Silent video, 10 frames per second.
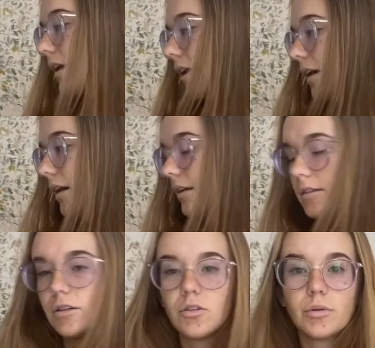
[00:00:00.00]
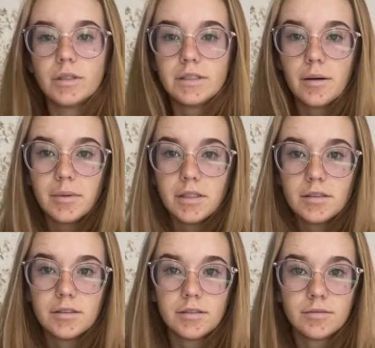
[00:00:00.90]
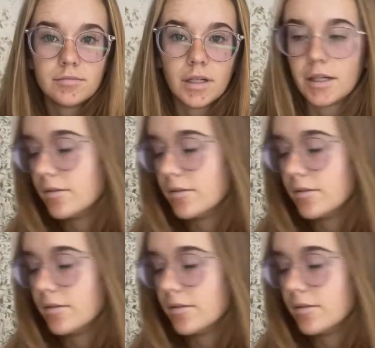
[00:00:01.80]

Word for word: I don't know what time it is. Hang